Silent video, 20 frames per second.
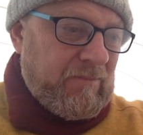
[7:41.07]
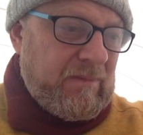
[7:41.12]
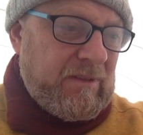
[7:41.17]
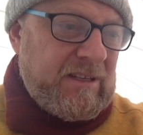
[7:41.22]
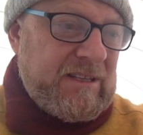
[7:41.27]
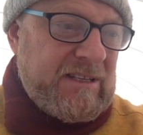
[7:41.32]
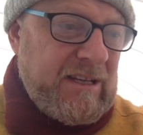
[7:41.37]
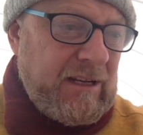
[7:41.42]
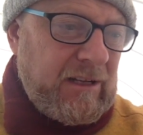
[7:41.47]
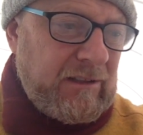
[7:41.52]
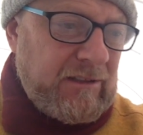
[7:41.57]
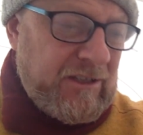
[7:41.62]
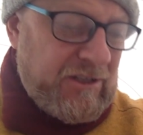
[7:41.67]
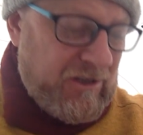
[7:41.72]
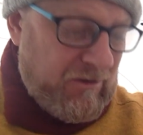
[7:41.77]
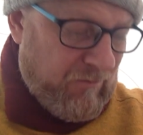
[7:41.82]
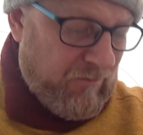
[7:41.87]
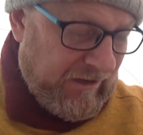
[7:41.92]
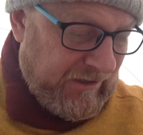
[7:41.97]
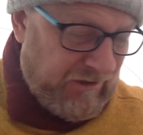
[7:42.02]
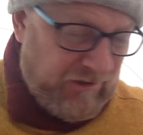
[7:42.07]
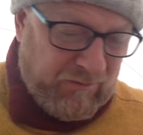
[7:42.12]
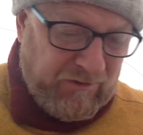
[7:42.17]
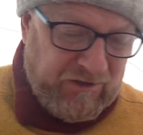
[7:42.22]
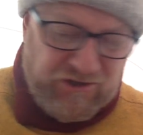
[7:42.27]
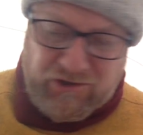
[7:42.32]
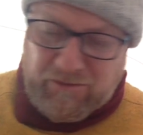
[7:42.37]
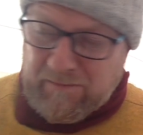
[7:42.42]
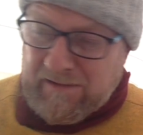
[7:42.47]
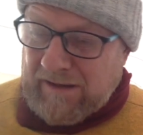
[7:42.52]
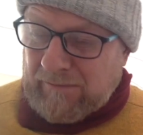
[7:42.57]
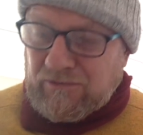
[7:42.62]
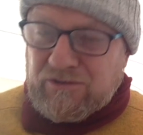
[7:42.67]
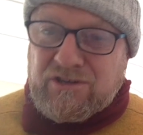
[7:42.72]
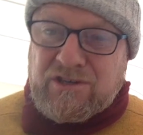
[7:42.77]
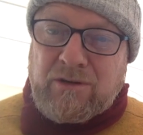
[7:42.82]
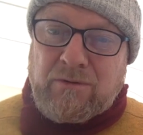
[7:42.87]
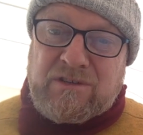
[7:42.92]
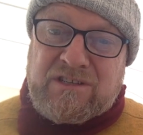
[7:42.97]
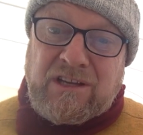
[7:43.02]
the single digit ones we should be able to
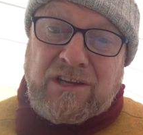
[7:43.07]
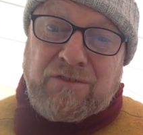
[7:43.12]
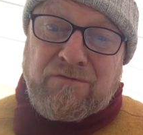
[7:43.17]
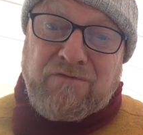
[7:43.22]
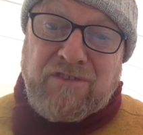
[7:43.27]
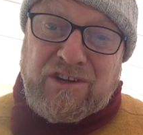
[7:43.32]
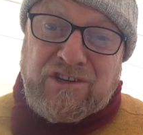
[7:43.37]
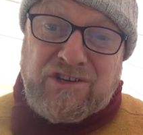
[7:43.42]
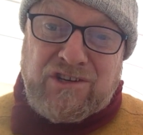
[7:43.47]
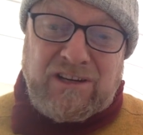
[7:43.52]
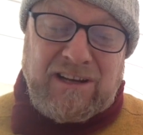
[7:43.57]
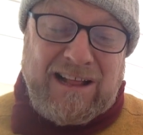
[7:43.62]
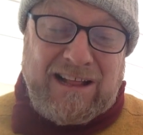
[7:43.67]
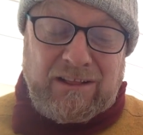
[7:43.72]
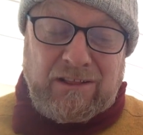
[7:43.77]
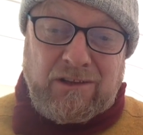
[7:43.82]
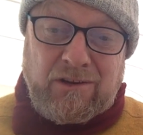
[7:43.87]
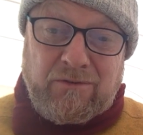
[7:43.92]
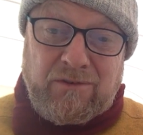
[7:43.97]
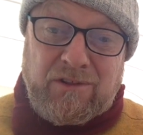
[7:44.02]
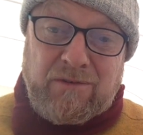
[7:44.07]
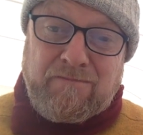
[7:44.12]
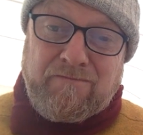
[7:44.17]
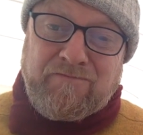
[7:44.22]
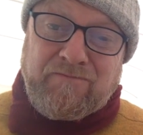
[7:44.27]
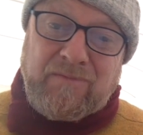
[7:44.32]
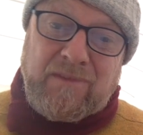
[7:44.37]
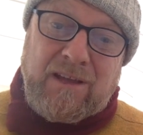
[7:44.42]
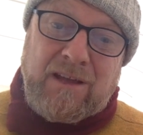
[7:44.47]
do as conventional algorithm,